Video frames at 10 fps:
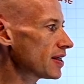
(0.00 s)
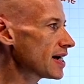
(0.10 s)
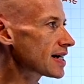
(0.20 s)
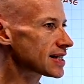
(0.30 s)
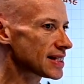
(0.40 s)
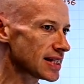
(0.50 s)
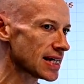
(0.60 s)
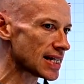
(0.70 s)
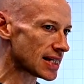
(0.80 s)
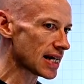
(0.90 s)
we think
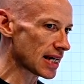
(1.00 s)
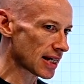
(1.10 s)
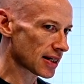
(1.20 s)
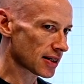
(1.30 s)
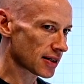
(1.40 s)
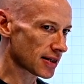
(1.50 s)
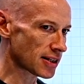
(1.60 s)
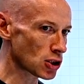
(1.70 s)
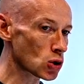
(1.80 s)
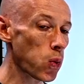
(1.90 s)
CD,
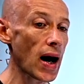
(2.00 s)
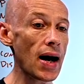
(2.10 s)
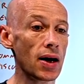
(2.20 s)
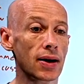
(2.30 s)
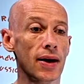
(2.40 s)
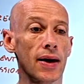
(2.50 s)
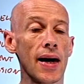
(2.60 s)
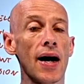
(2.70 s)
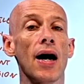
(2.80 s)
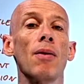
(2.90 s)
this is where
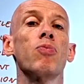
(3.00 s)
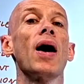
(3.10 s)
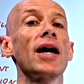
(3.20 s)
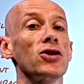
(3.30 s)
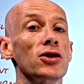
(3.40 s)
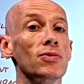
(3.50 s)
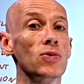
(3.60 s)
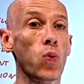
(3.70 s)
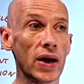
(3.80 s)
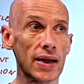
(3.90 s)
GitHub Actions
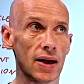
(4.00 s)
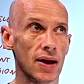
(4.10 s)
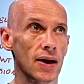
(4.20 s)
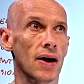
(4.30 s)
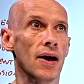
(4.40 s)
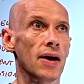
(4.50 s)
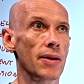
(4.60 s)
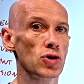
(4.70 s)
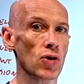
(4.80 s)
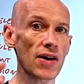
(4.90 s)
was weak.
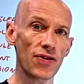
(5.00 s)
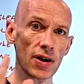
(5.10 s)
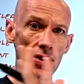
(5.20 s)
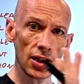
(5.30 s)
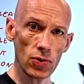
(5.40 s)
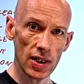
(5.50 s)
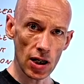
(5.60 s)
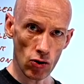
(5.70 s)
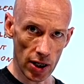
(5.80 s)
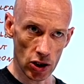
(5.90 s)
It was great for continuous
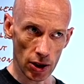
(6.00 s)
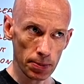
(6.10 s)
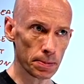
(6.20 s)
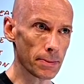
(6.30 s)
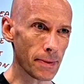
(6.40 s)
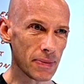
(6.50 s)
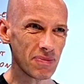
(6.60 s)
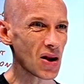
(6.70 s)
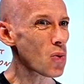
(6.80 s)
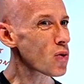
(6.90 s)
integration,
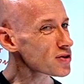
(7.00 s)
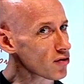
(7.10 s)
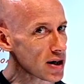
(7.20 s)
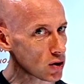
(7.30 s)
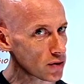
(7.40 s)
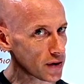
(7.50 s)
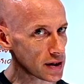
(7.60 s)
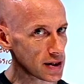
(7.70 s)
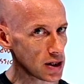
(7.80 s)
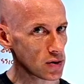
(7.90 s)
wasn't very good for
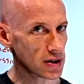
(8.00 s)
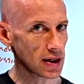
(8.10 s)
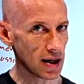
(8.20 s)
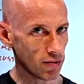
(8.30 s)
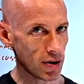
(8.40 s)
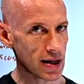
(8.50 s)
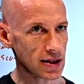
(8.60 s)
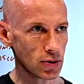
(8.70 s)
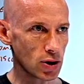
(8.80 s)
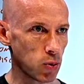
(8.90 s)
continuous delivery,
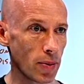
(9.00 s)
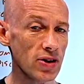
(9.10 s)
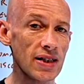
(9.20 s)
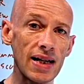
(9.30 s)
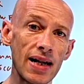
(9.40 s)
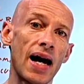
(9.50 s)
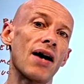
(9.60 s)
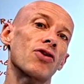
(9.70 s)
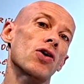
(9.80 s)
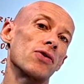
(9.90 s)
continuous deployment, because it didn't
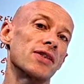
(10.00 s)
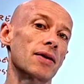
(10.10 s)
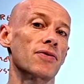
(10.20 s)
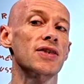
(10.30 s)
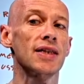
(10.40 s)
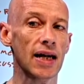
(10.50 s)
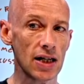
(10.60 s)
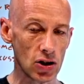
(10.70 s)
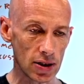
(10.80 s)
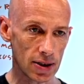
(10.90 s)
have the concept of
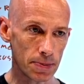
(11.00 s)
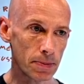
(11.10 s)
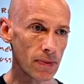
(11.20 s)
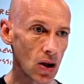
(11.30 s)
stages.